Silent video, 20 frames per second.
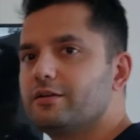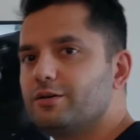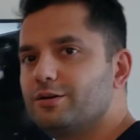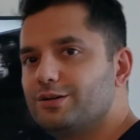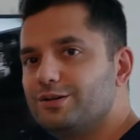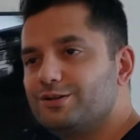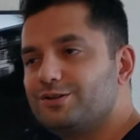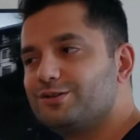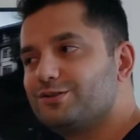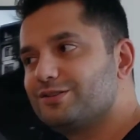
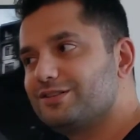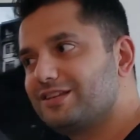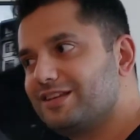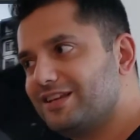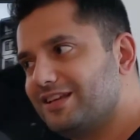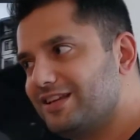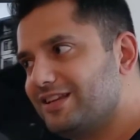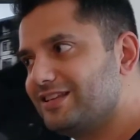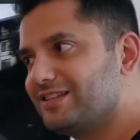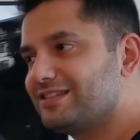You should
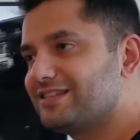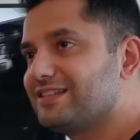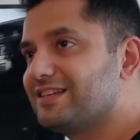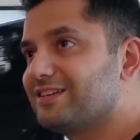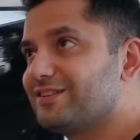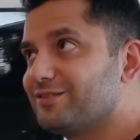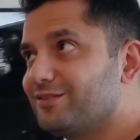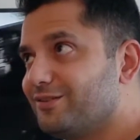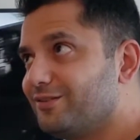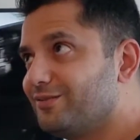
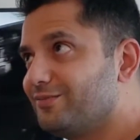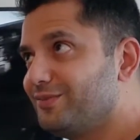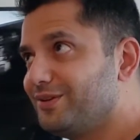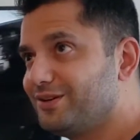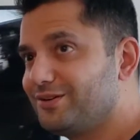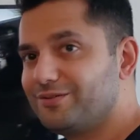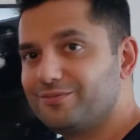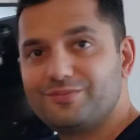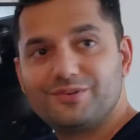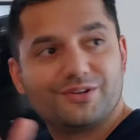signal,
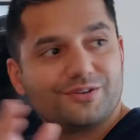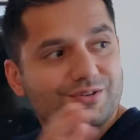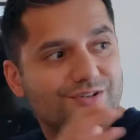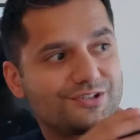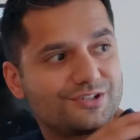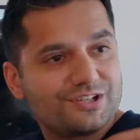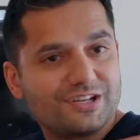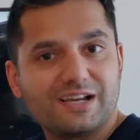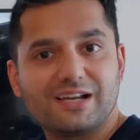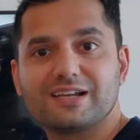mirror,
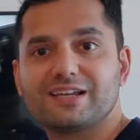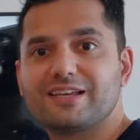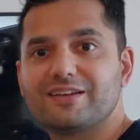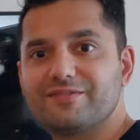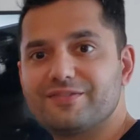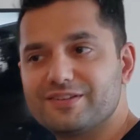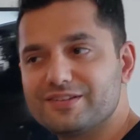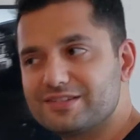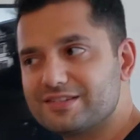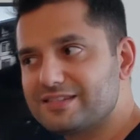check
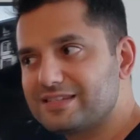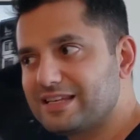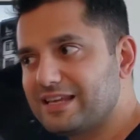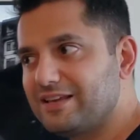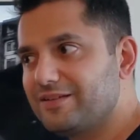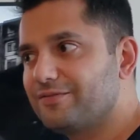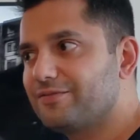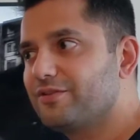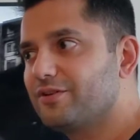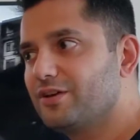if it's
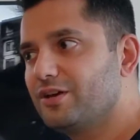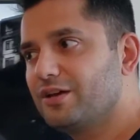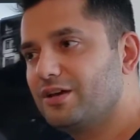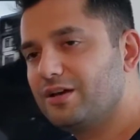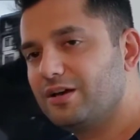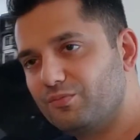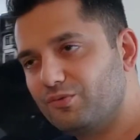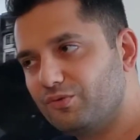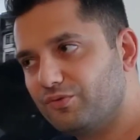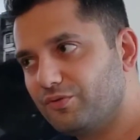safe,
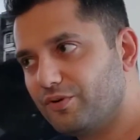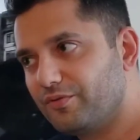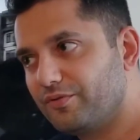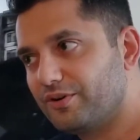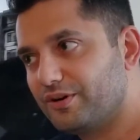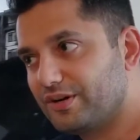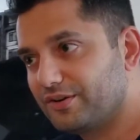move over.